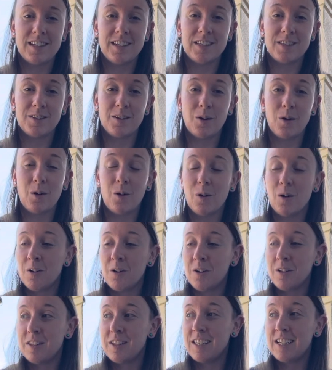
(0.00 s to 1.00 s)
It's
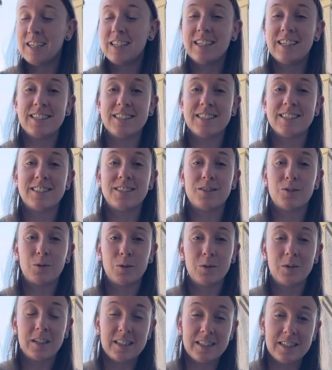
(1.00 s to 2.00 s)
all that is
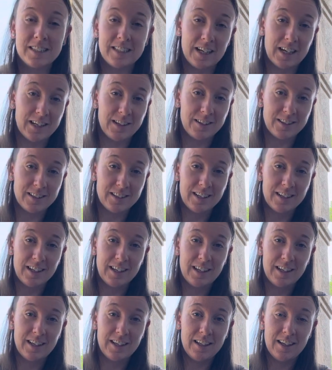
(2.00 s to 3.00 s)
truly desired.
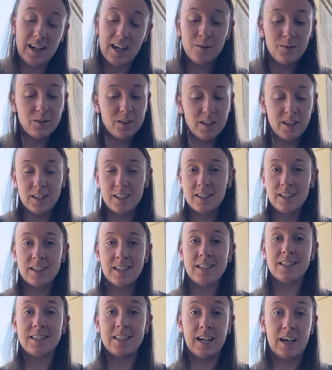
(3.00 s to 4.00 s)
Everything
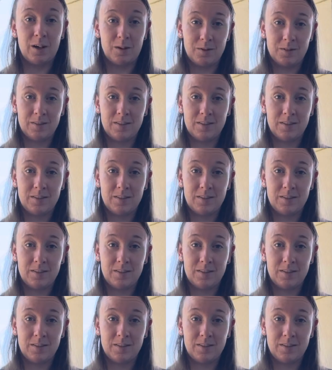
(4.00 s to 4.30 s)
is now.